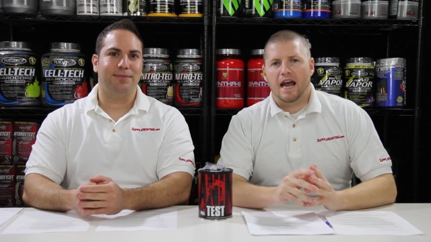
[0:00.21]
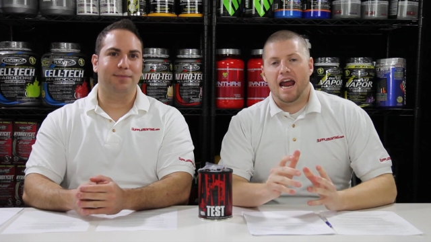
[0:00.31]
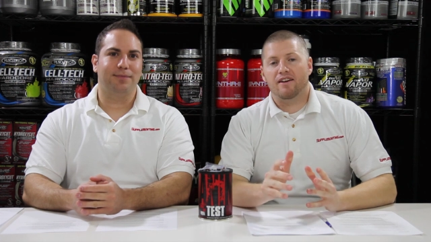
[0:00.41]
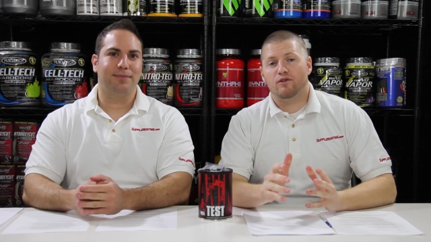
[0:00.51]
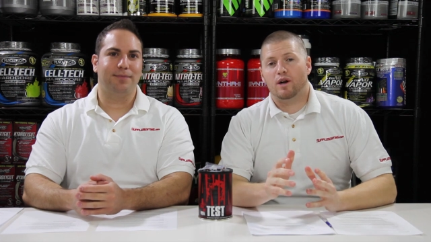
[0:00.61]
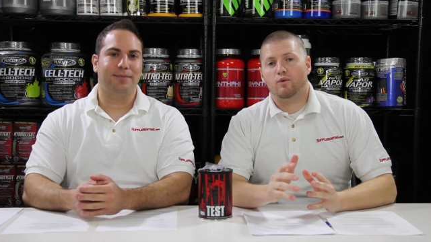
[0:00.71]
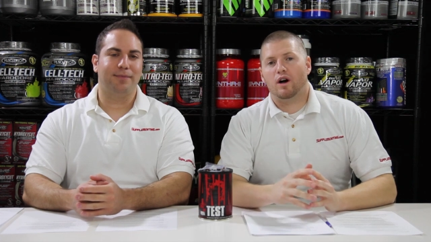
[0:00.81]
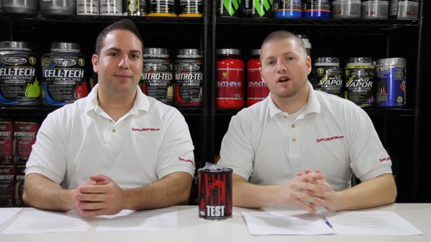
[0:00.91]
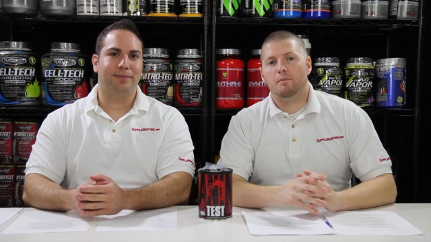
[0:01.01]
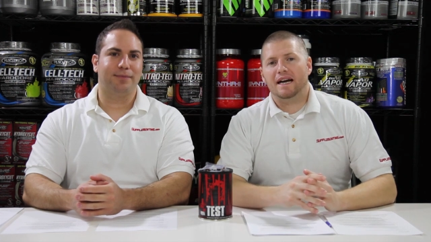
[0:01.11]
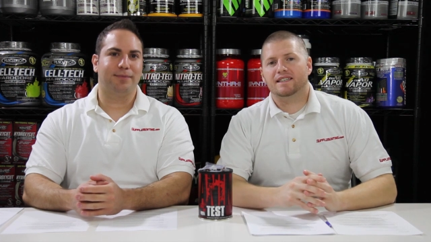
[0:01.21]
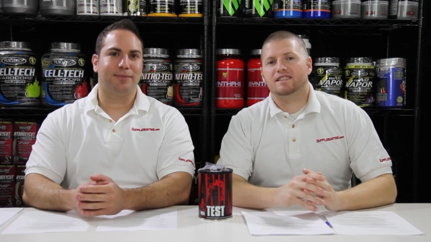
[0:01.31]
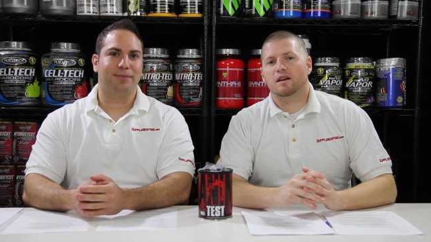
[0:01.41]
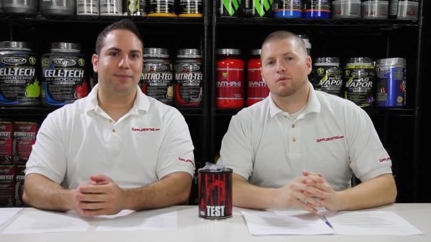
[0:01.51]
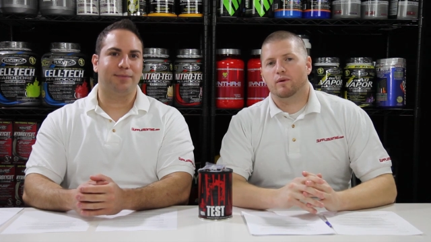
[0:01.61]
Speaker 1: Hey everyone, welcome back to
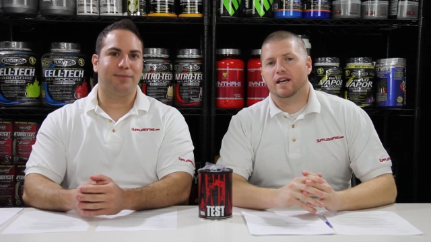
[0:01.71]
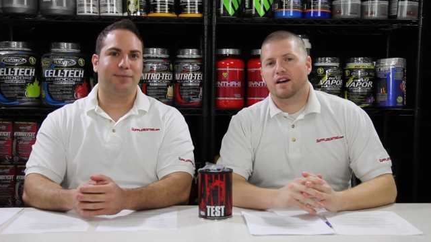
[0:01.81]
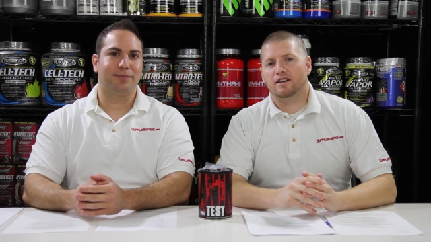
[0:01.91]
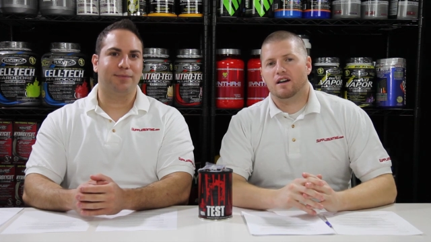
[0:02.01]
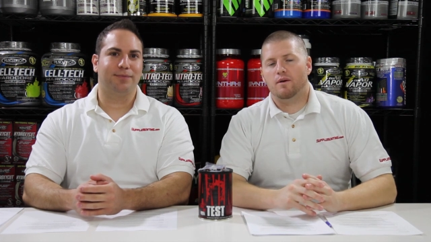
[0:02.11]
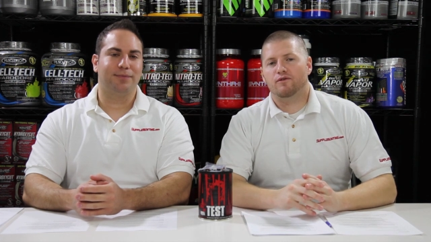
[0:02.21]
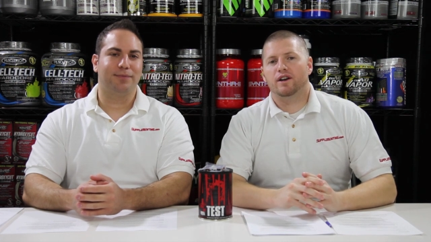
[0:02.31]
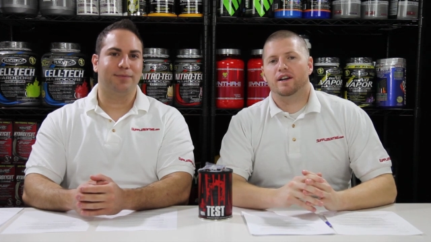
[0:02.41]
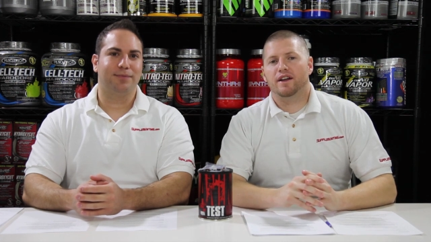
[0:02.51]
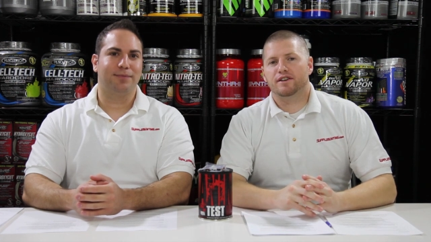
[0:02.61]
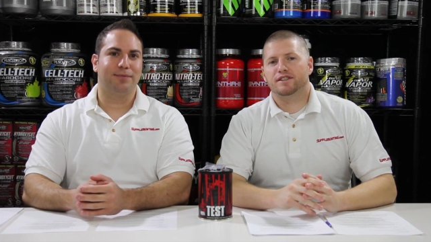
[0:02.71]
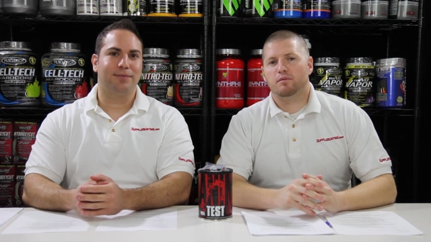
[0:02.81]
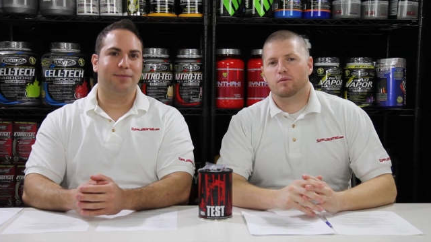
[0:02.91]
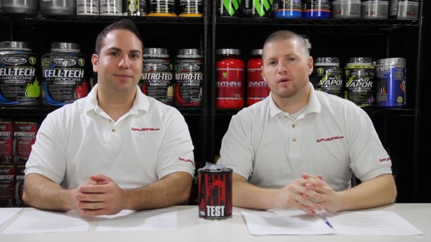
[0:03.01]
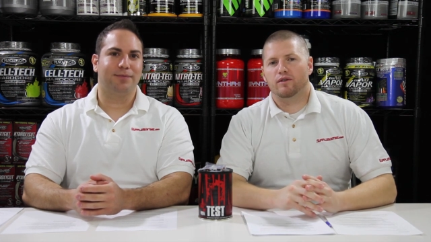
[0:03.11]
supplementing.com for another
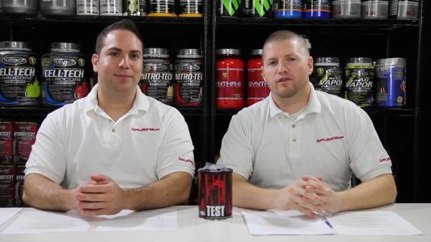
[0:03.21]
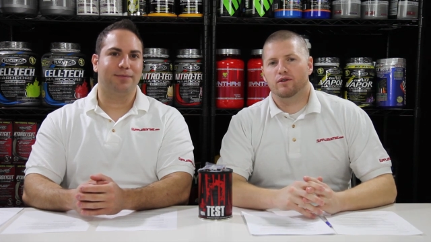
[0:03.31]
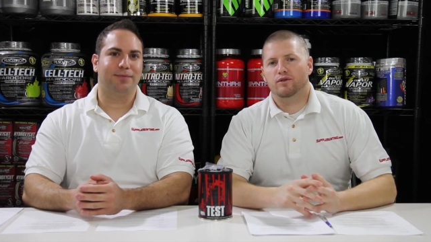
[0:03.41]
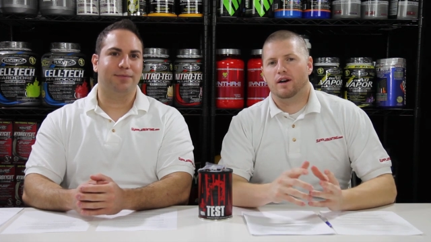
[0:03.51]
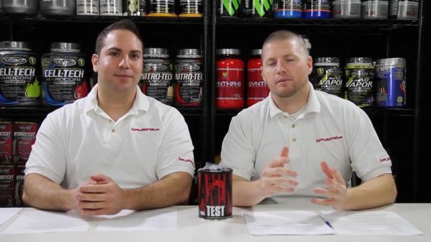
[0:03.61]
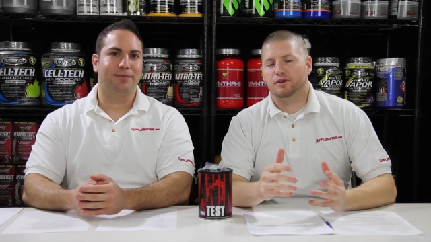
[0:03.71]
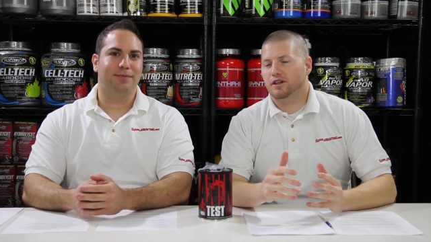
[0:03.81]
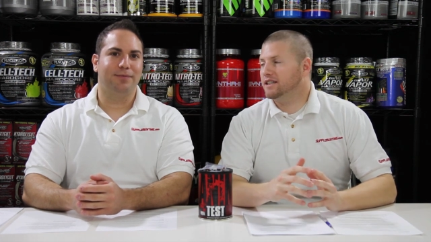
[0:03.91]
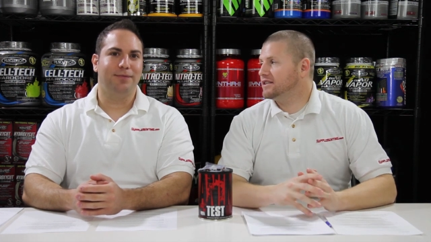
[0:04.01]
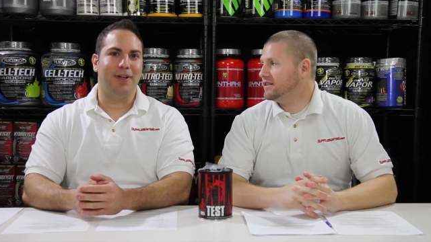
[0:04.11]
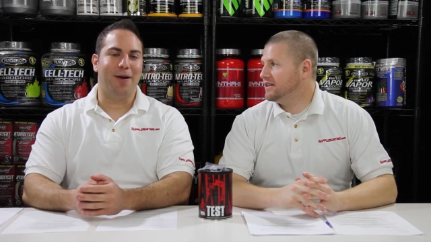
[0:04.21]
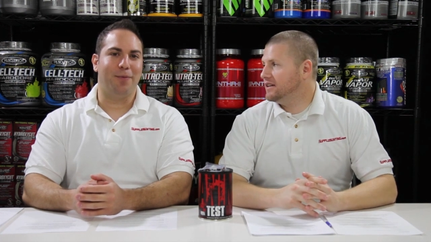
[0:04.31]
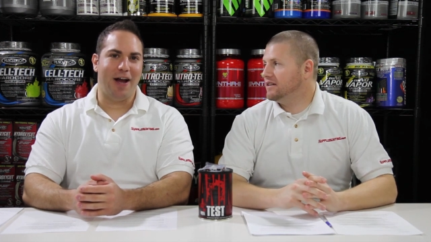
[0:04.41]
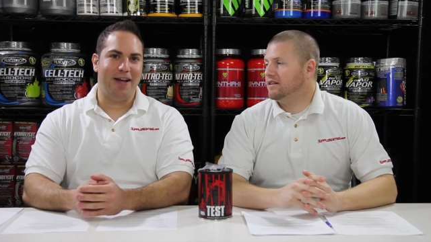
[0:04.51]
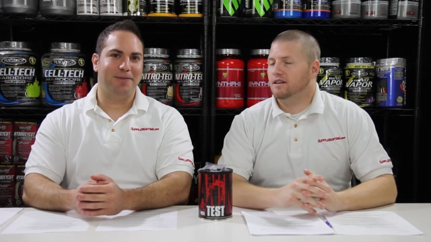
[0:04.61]
supplement review. I'm Chris. I'm
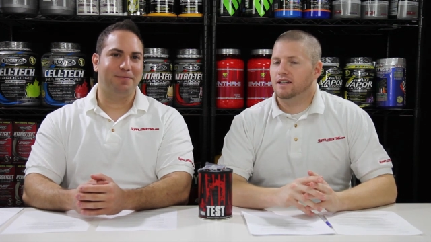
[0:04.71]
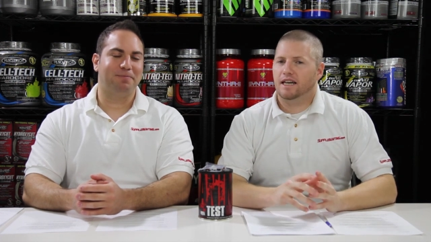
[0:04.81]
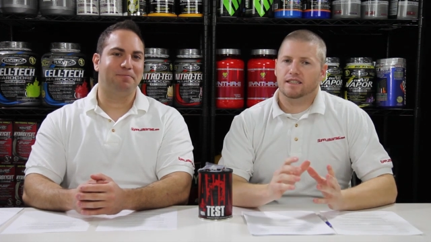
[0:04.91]
Brian.